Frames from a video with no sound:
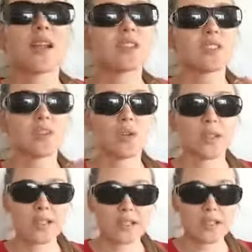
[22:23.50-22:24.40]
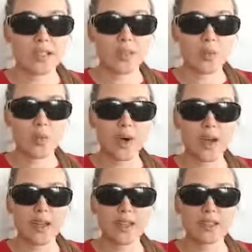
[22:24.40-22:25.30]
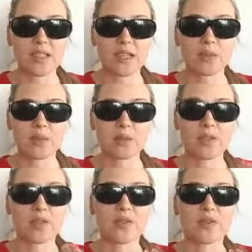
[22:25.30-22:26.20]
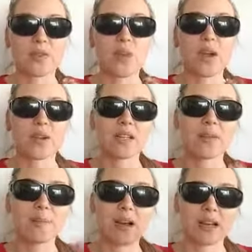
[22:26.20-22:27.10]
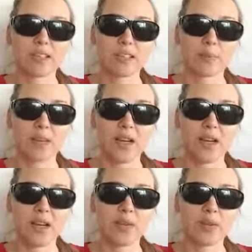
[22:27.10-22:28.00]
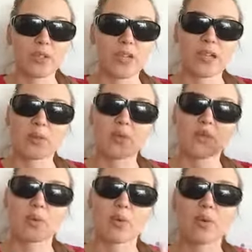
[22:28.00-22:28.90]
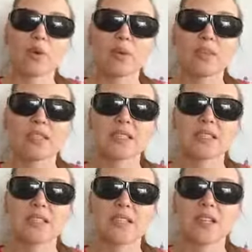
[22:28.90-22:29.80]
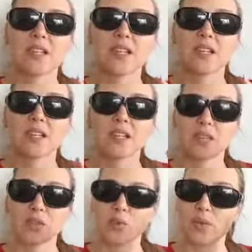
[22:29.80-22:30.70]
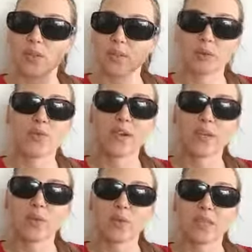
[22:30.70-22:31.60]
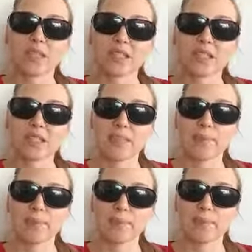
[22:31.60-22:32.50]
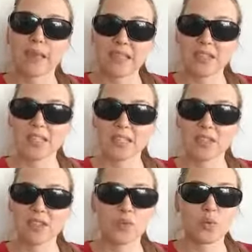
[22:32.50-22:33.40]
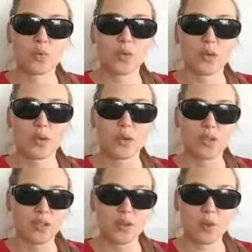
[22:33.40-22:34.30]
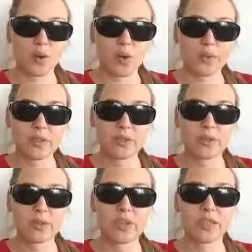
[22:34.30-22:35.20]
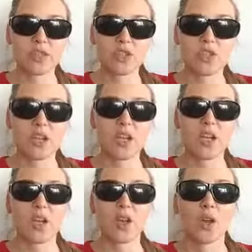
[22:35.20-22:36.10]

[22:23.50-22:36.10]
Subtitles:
I did not understand why. Is that because if you already max me out and I was promised that you're gonna provide all the necessary medicines or drops for my surgery,